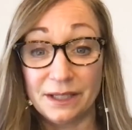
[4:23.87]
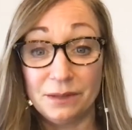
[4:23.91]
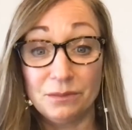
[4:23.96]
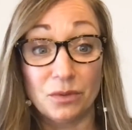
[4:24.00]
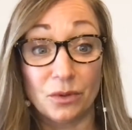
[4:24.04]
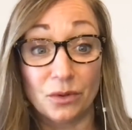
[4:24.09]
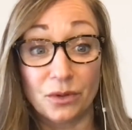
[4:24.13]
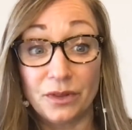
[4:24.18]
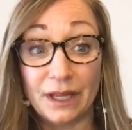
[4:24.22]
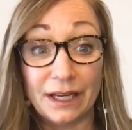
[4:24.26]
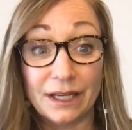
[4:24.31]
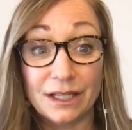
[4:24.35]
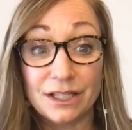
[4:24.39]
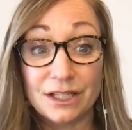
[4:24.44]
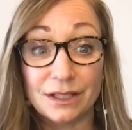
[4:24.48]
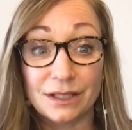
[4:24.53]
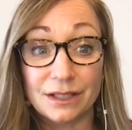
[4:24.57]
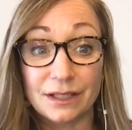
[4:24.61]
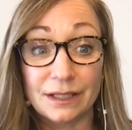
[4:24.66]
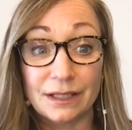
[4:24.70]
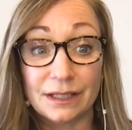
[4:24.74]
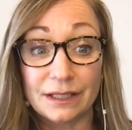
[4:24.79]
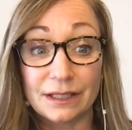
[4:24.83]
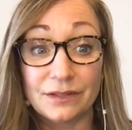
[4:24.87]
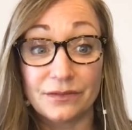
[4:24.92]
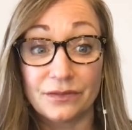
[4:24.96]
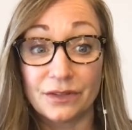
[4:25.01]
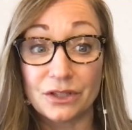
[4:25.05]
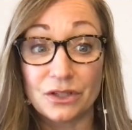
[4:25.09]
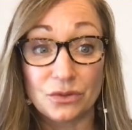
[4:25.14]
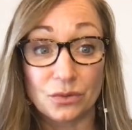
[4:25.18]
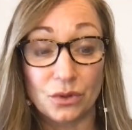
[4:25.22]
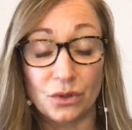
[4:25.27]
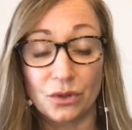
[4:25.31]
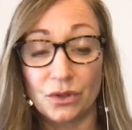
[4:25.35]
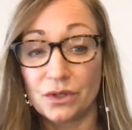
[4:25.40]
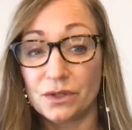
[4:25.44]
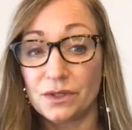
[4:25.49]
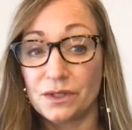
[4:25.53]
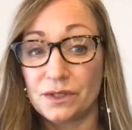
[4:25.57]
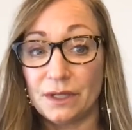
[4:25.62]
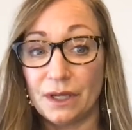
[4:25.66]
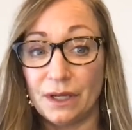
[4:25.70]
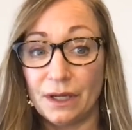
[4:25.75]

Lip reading: both aging individuals